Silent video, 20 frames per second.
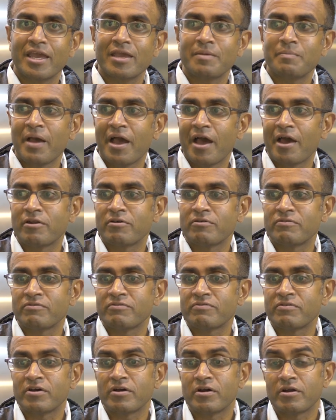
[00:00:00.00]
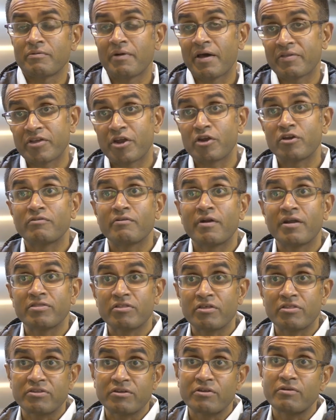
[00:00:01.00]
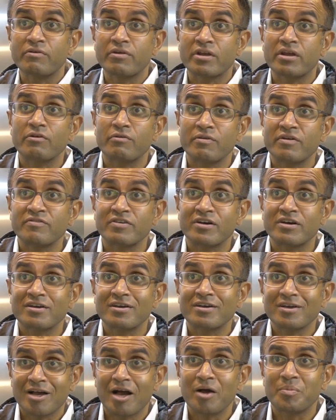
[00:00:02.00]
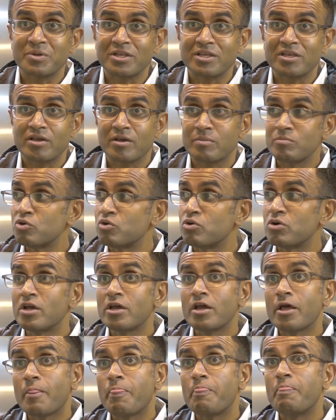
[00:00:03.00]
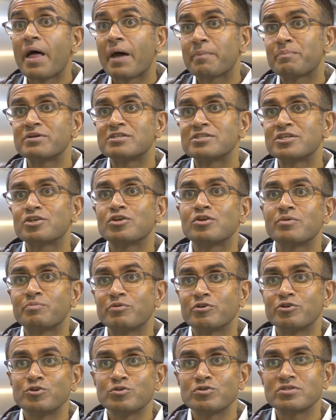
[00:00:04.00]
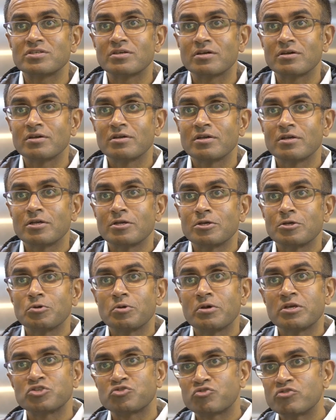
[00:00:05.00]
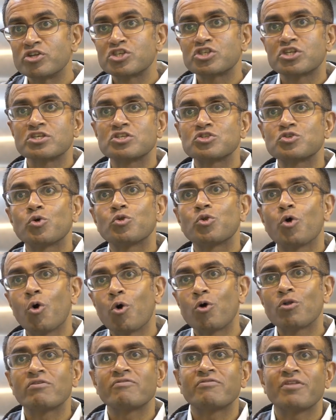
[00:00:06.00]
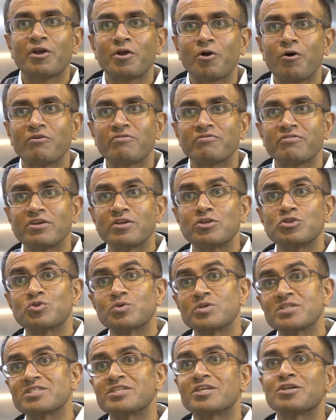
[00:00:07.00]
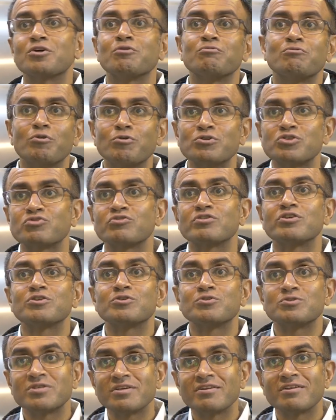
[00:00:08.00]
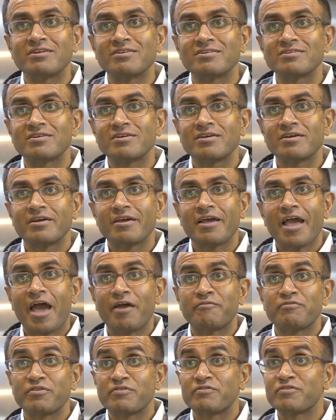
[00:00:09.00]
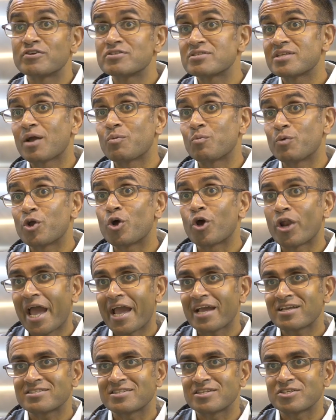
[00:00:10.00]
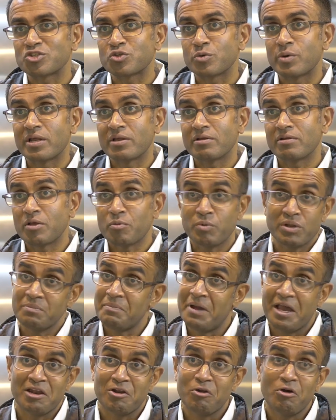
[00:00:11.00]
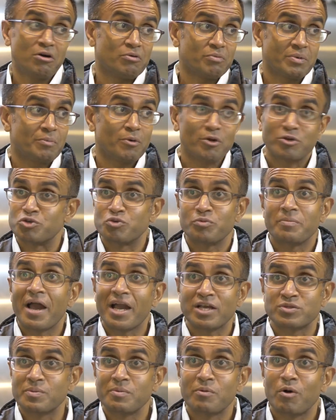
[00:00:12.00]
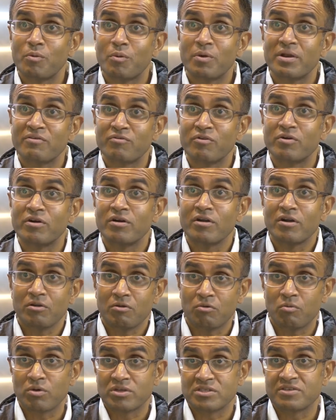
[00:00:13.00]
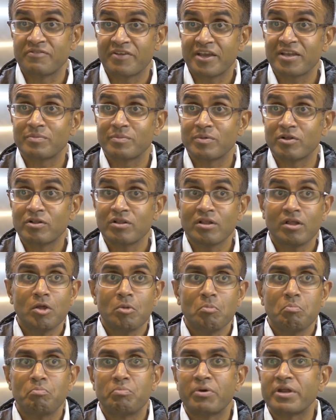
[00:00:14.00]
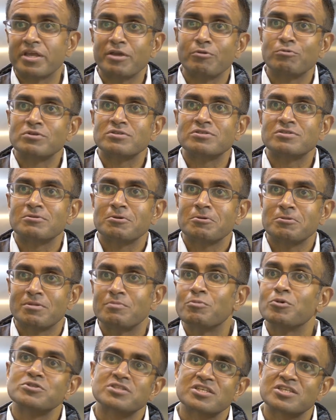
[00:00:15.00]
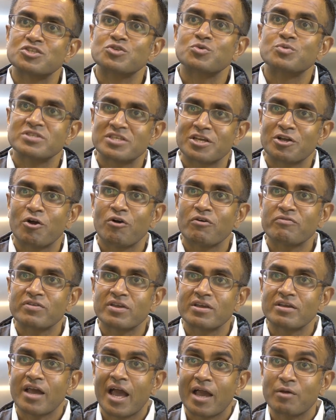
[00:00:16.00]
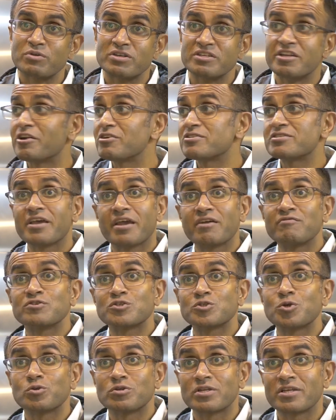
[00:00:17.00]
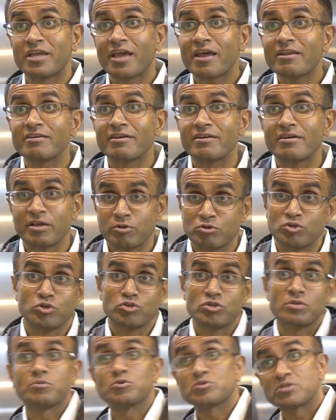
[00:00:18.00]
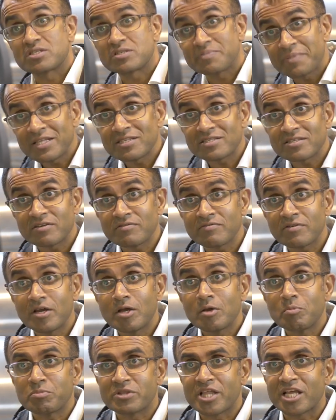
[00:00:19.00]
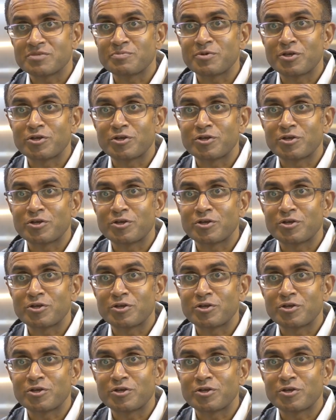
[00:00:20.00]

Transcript: came out of uh, around the area around the Thirurika River up in Kiambu. That particular producer has traditionally sold all of their coffee to a single roaster in New Zealand. And for the first time, we got access to it. We didn't buy a lot. We bought two bags. We bought whatever was available. But it was the most exquisite coffee I would dare say ever sold in Kenya. It was also the most expensive, but that's